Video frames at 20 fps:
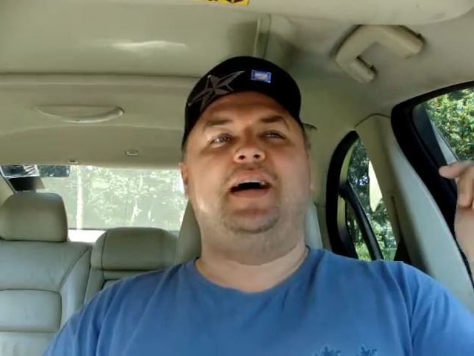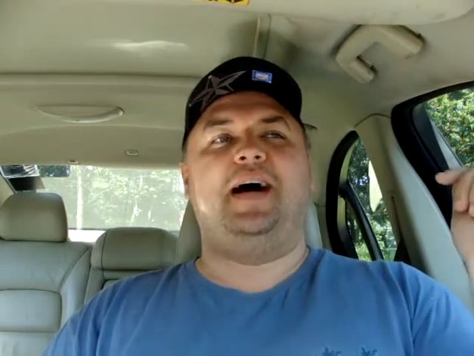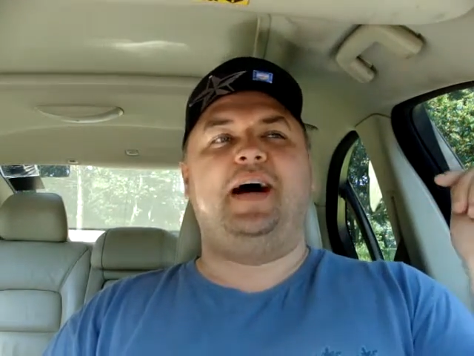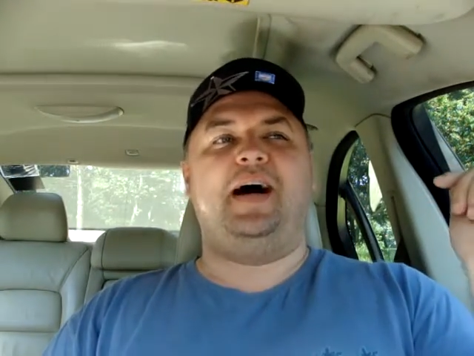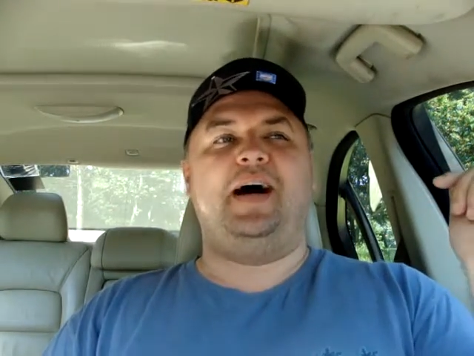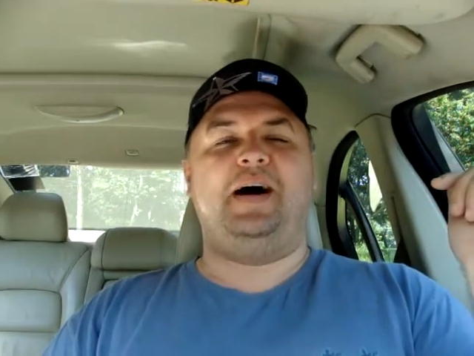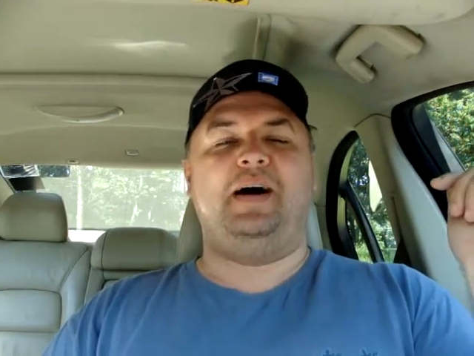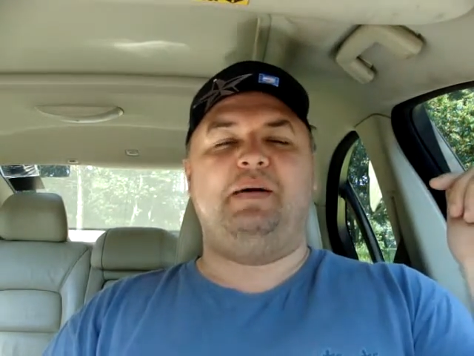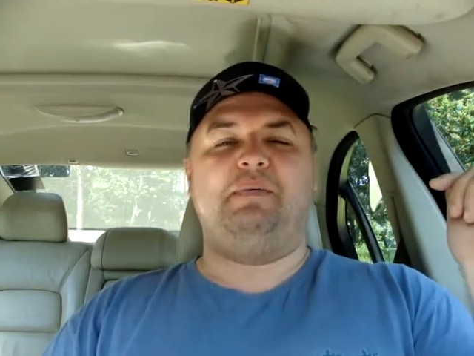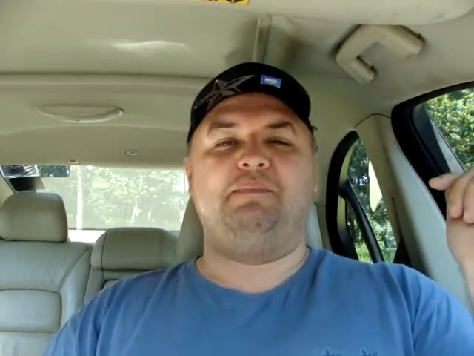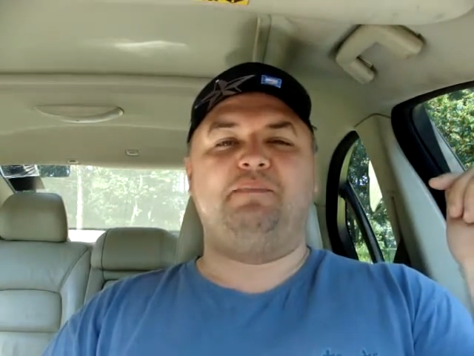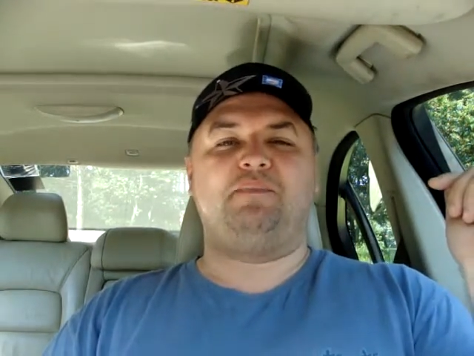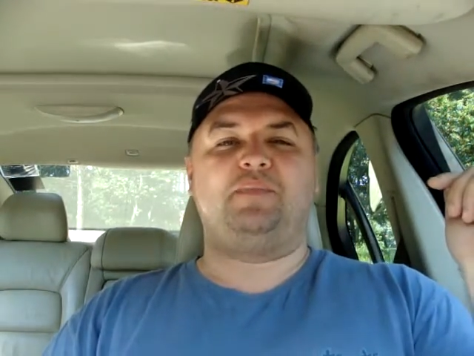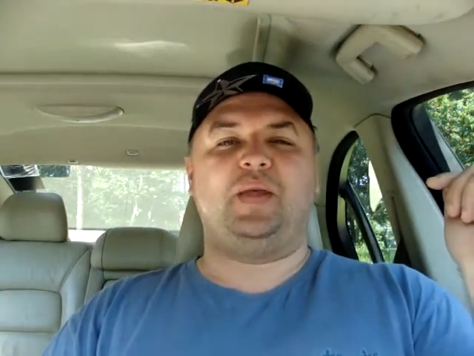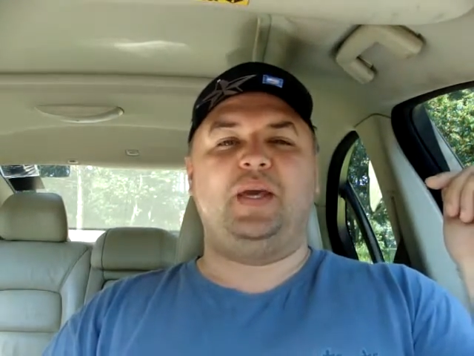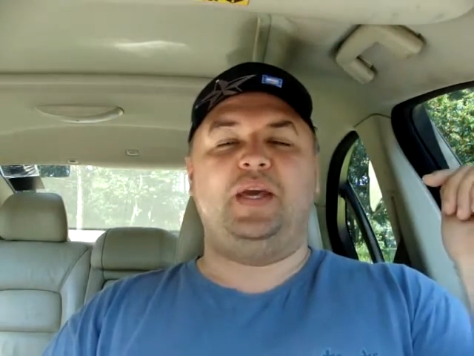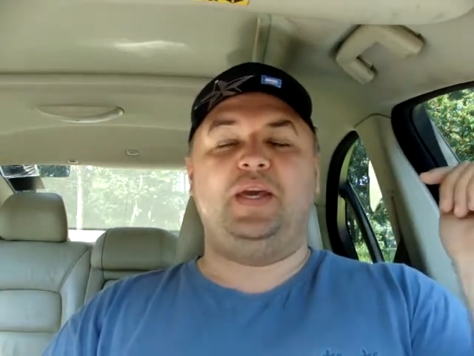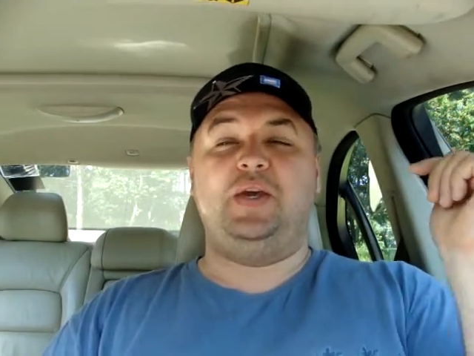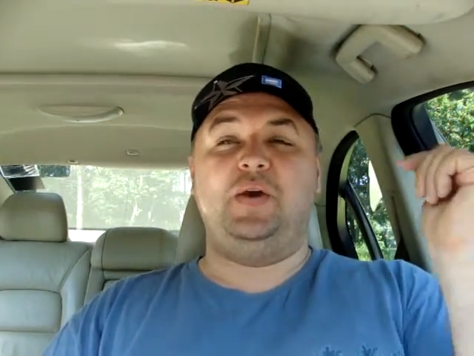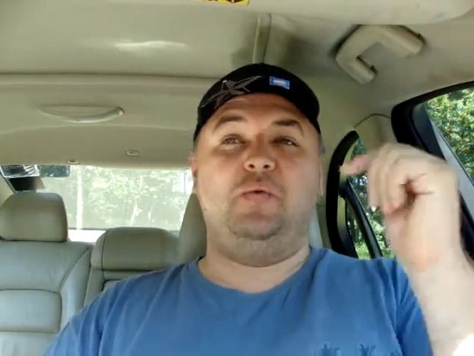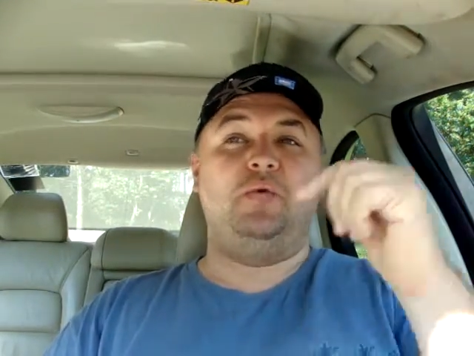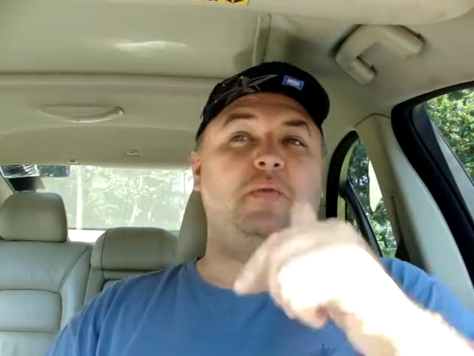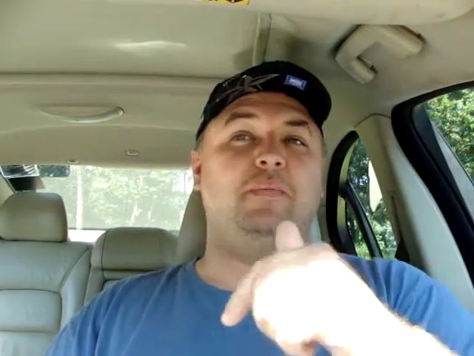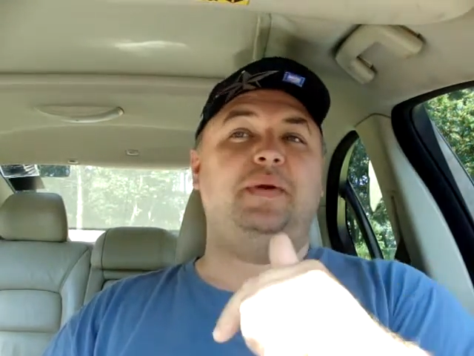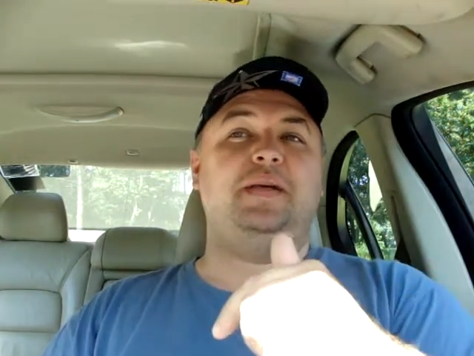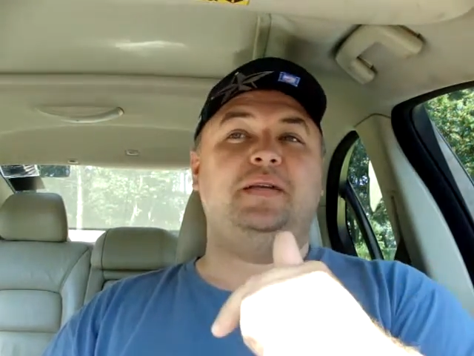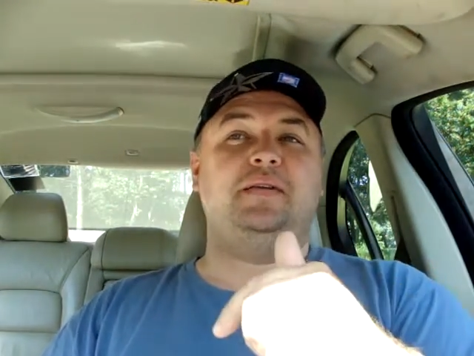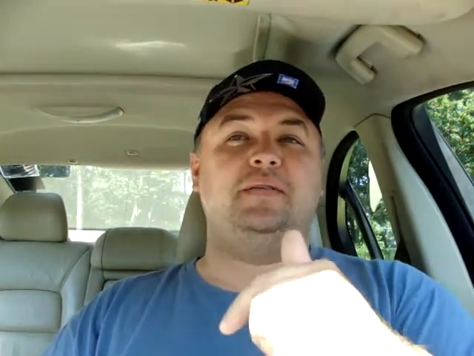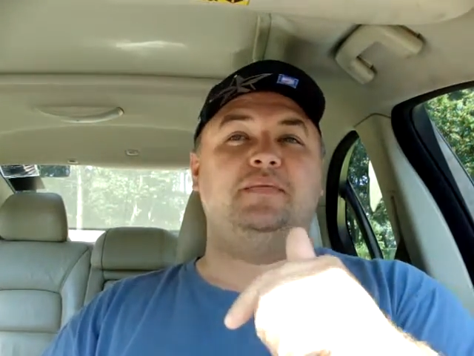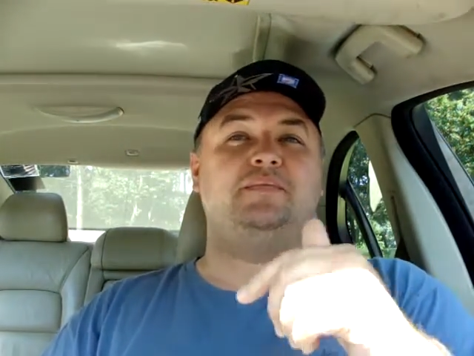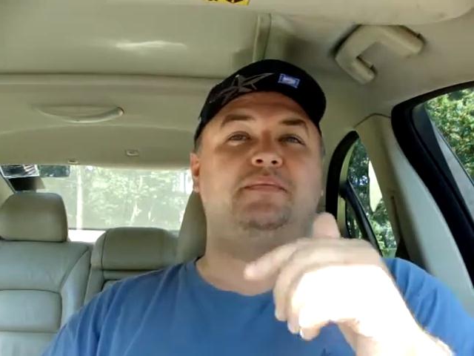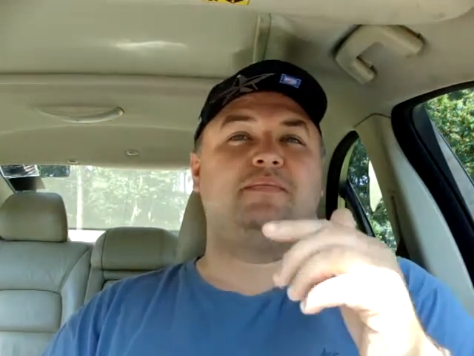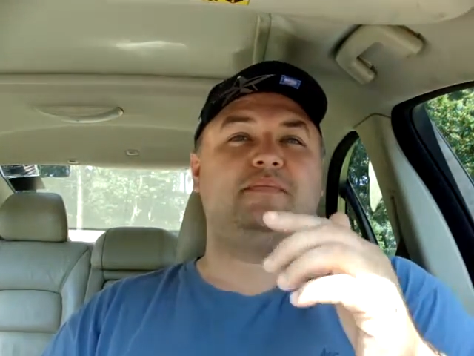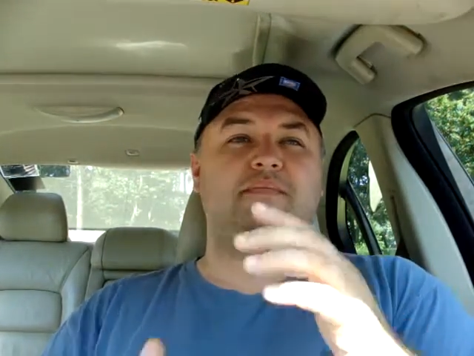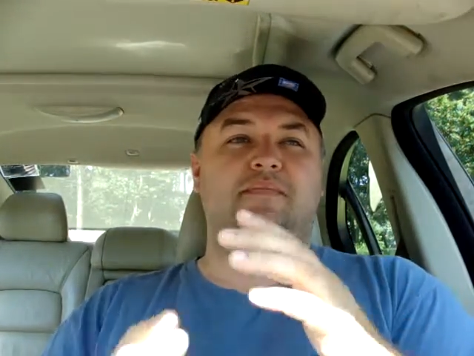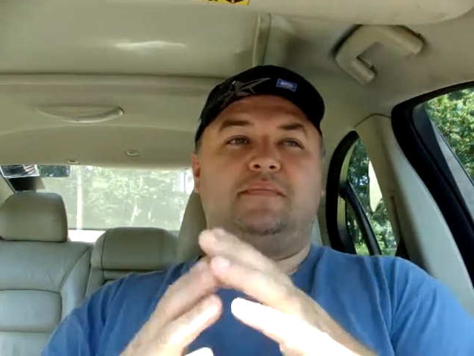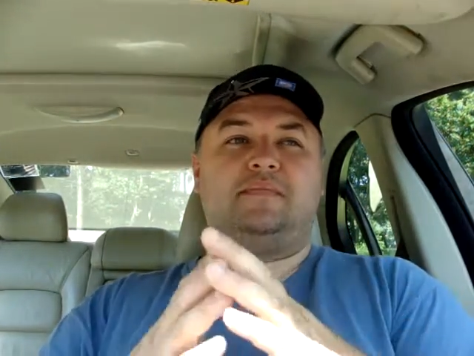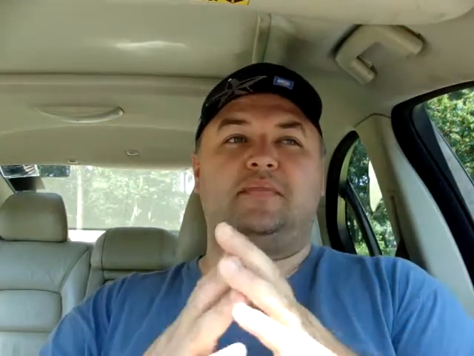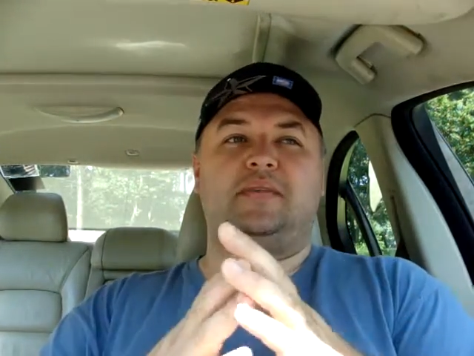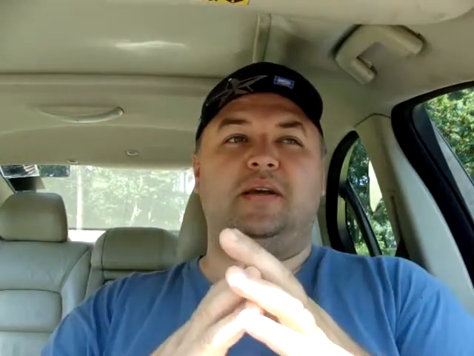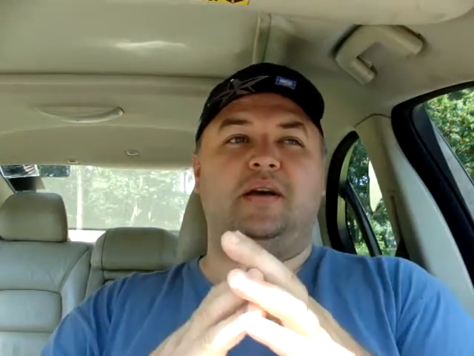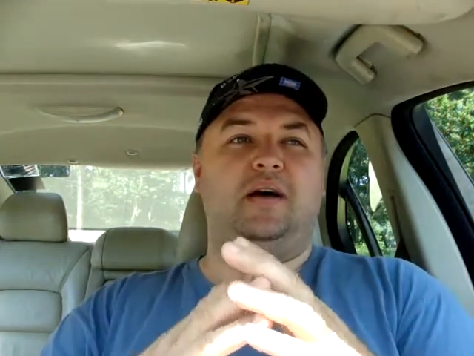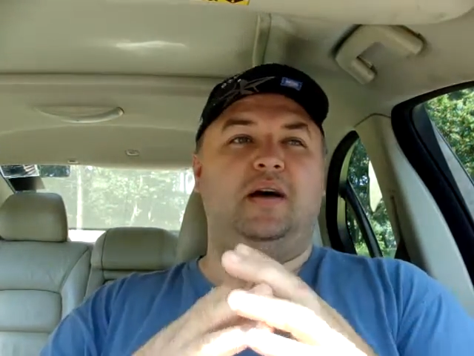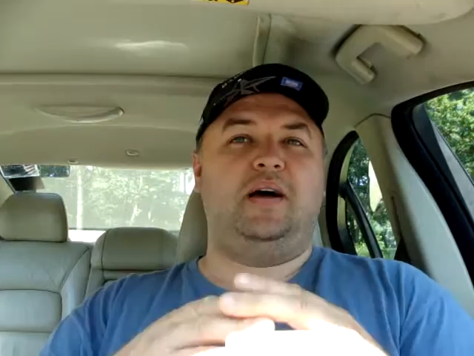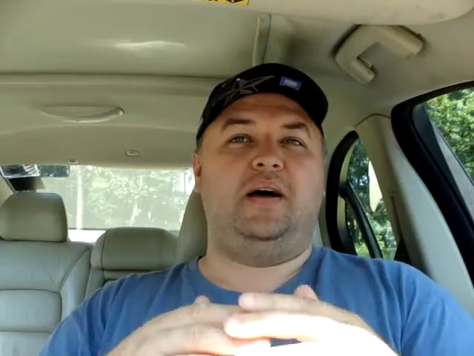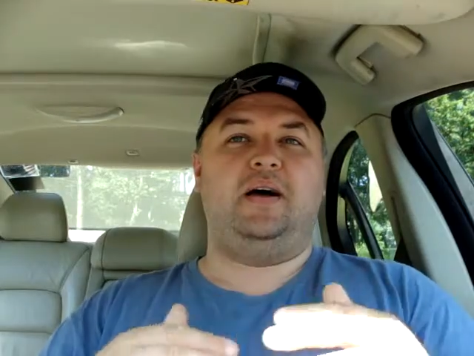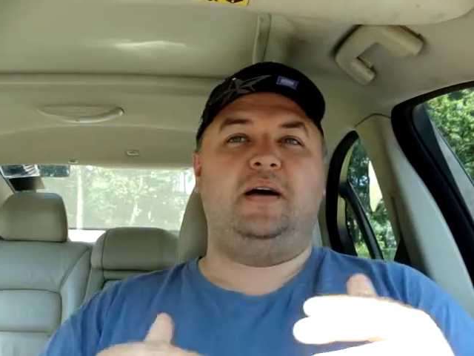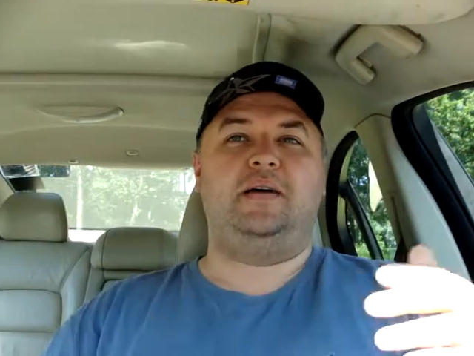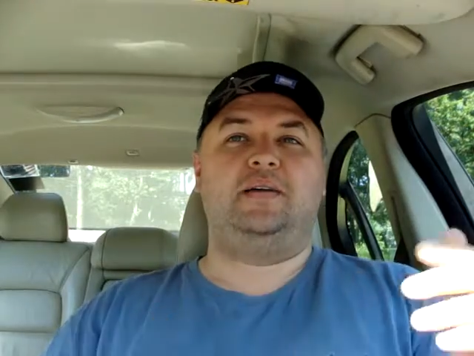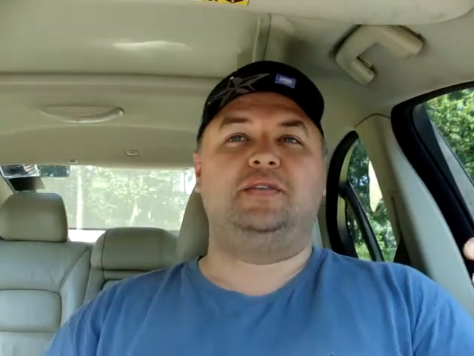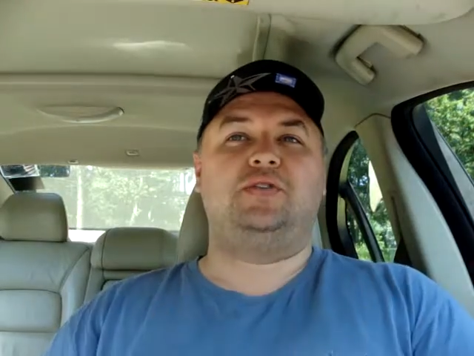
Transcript: Um, you will be uh,